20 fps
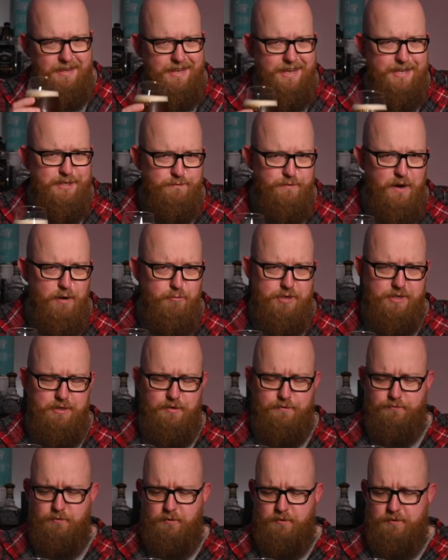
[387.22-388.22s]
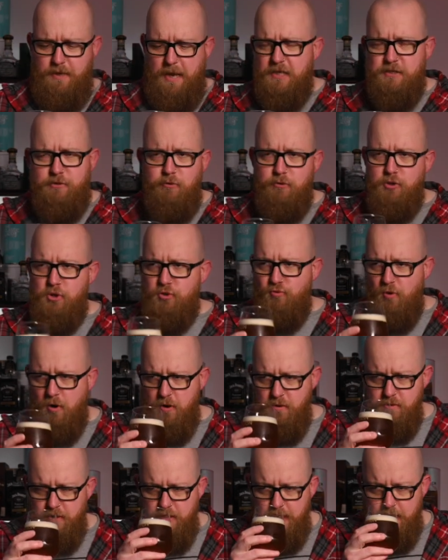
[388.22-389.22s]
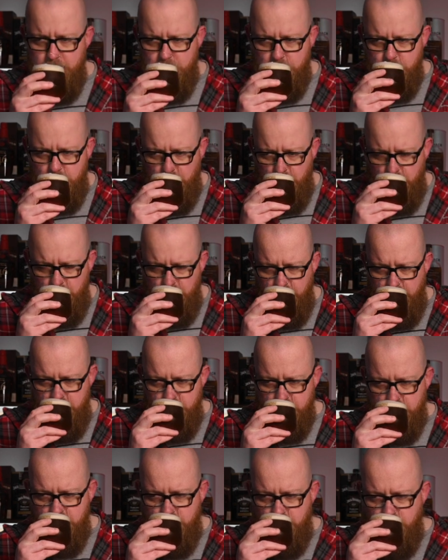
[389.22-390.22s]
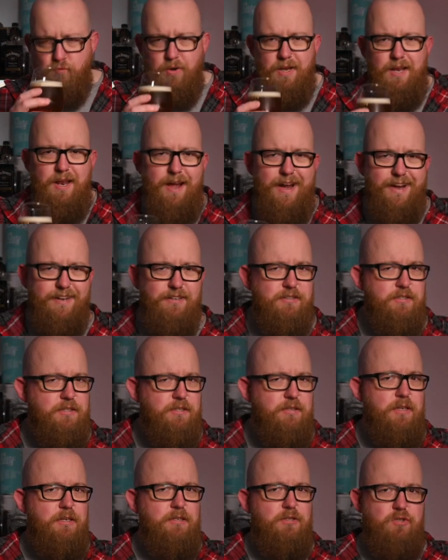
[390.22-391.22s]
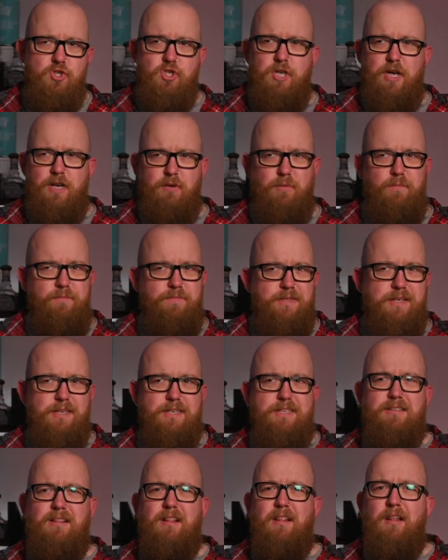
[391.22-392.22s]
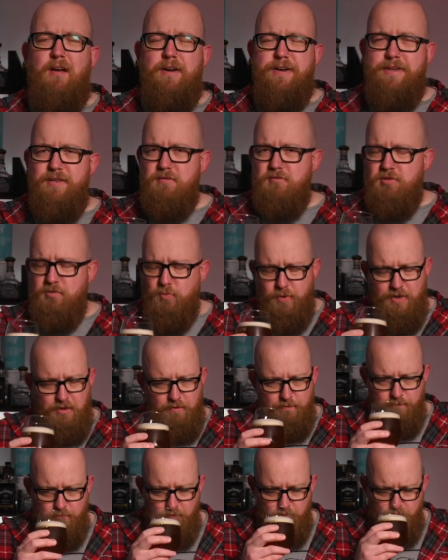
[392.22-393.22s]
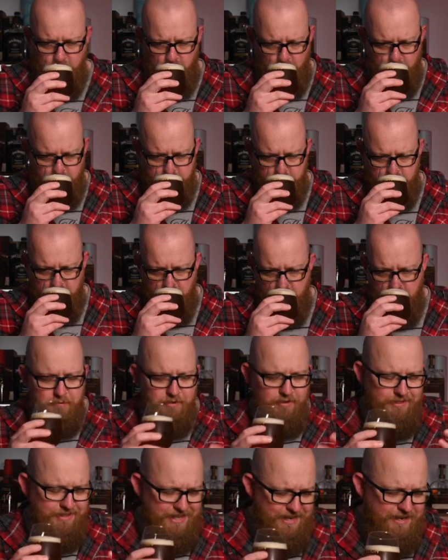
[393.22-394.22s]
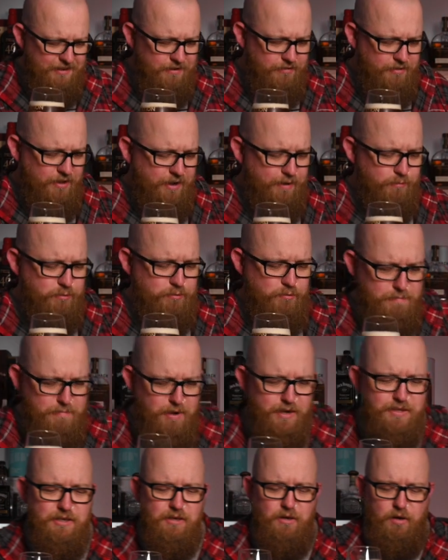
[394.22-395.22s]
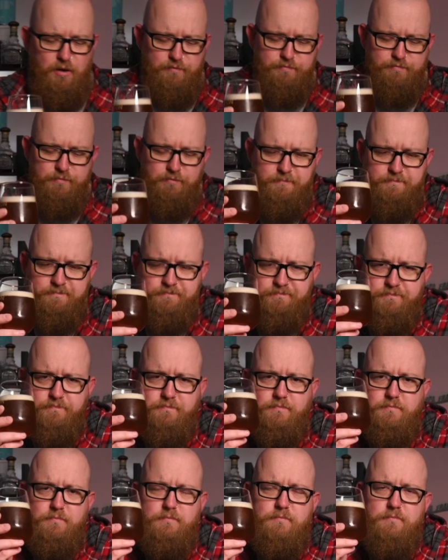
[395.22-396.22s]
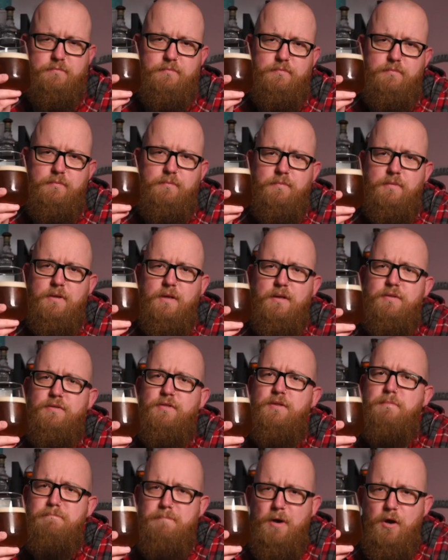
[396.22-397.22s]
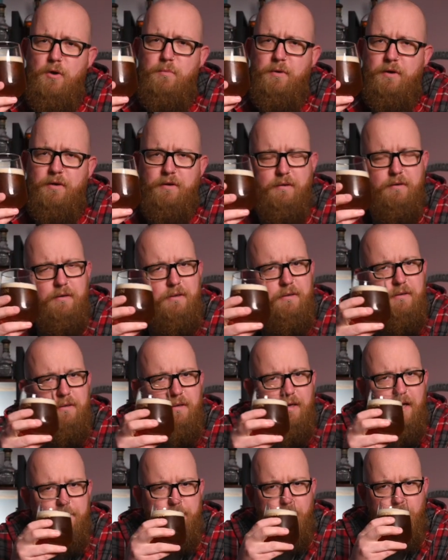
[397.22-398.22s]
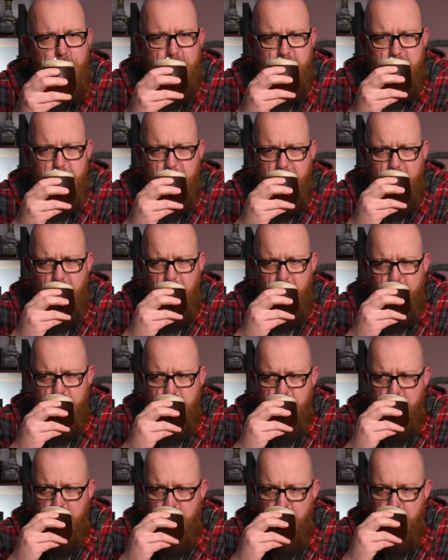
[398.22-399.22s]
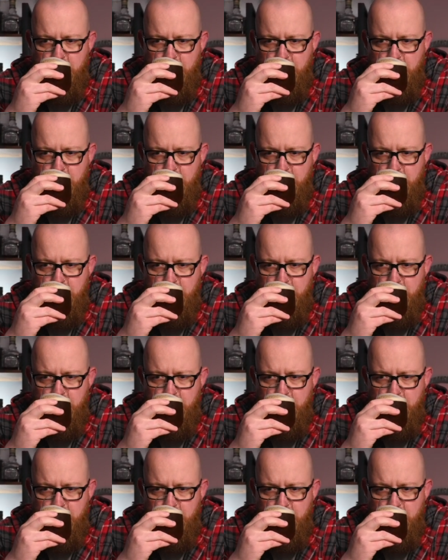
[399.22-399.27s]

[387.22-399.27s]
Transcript: is very different. It's not strong, it's subtle, it's relaxed, it's chill, it's light, sweet fruit notes. But the thing that I was reminded of, the moment I put that to my nose,